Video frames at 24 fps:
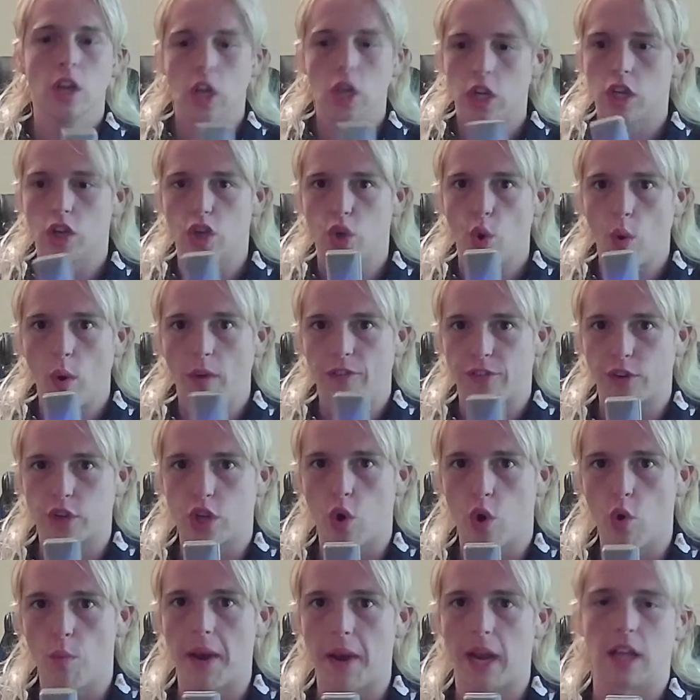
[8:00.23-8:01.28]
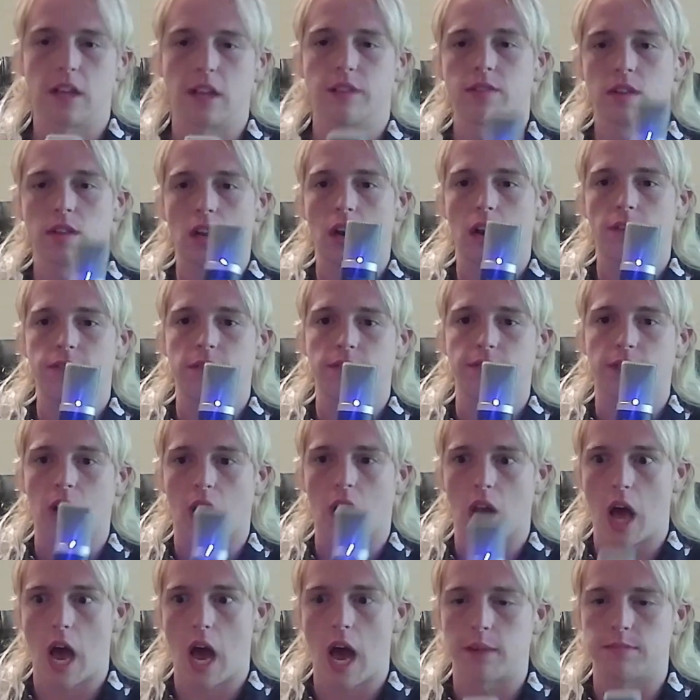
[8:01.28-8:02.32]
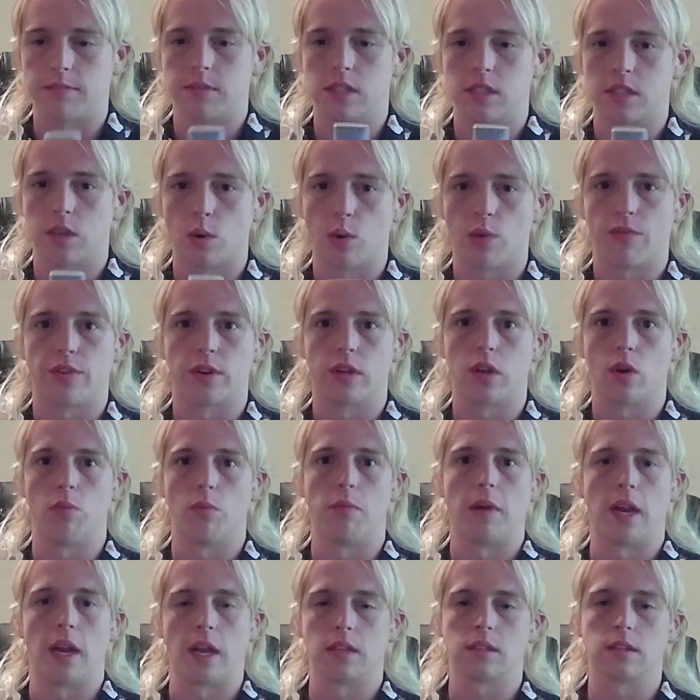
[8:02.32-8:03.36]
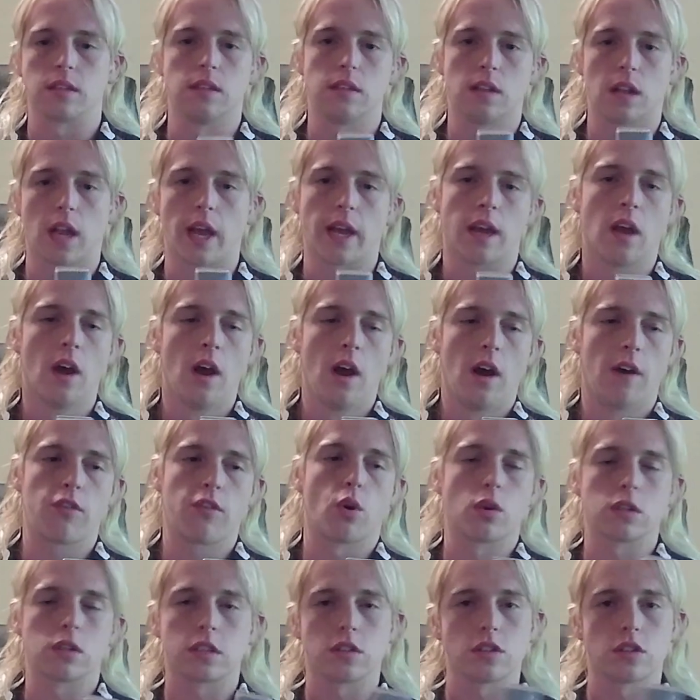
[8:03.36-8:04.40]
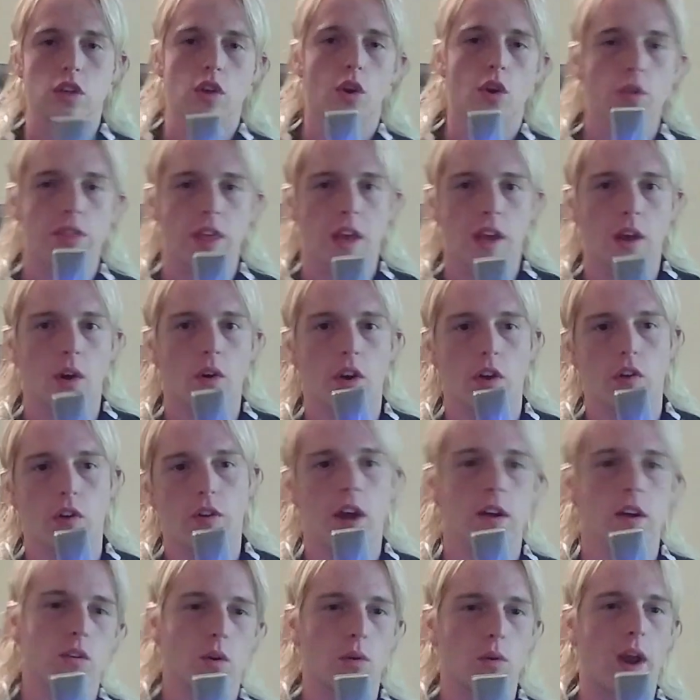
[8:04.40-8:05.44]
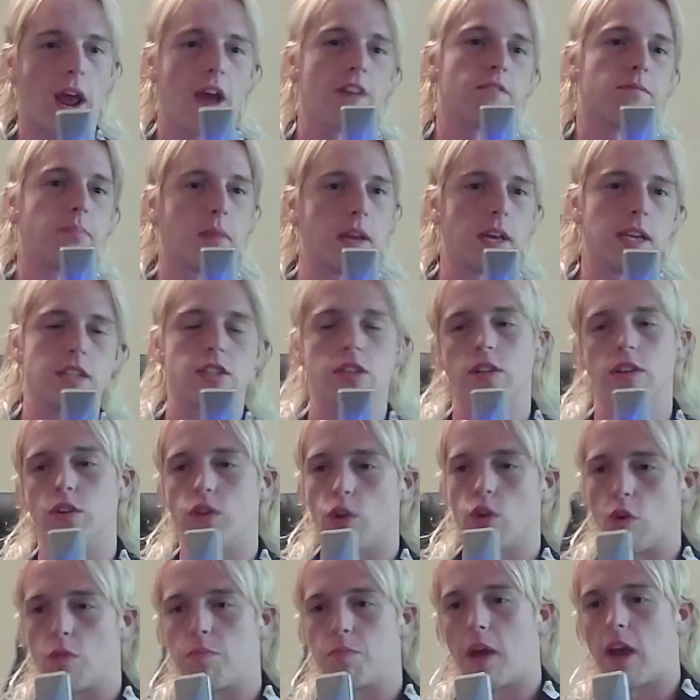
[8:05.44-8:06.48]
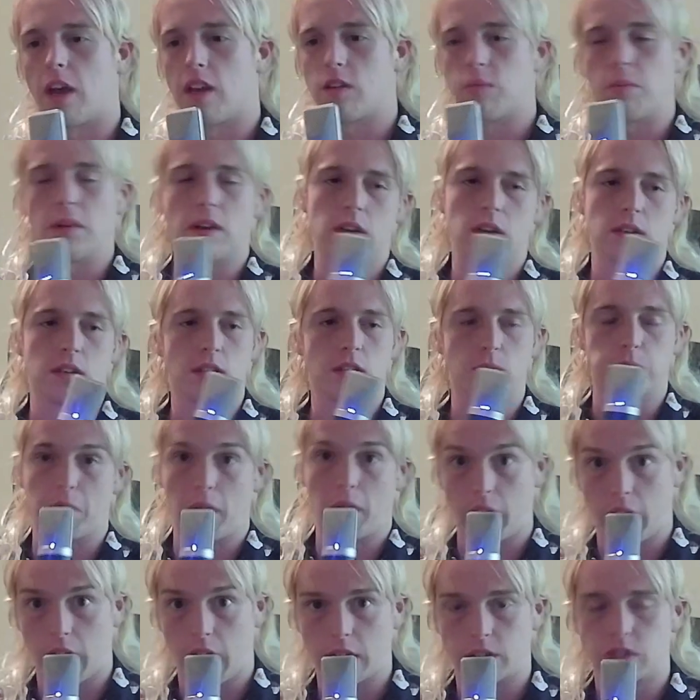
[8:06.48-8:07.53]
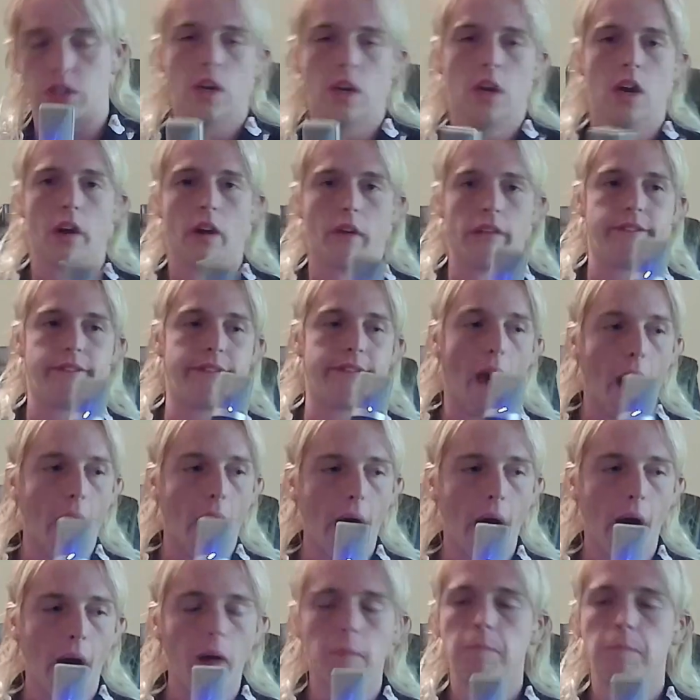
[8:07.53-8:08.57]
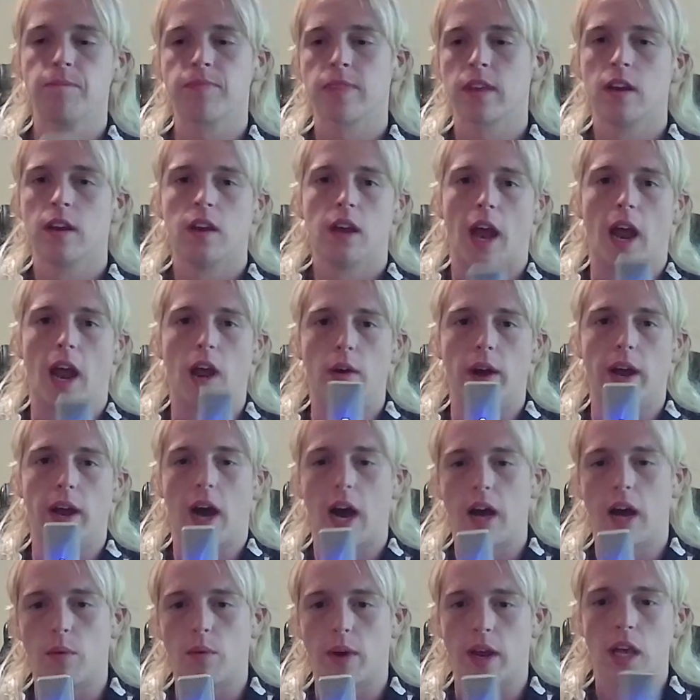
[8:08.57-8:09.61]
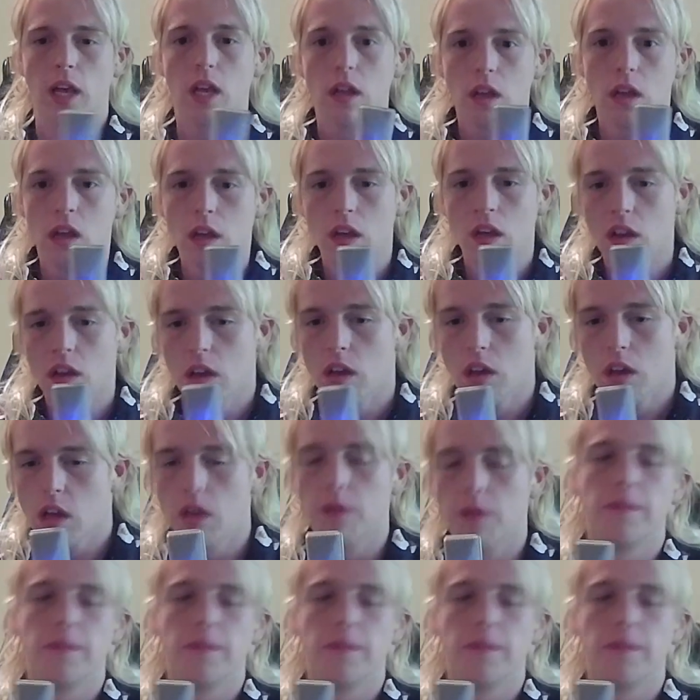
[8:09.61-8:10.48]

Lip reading: you do it for 2 minutes. For the love of God, just do it for 2 minutes. And of course, there's a new thing going around. Don't have bleach in your toothpaste because it's bleach. Duh. Anyway, either way, you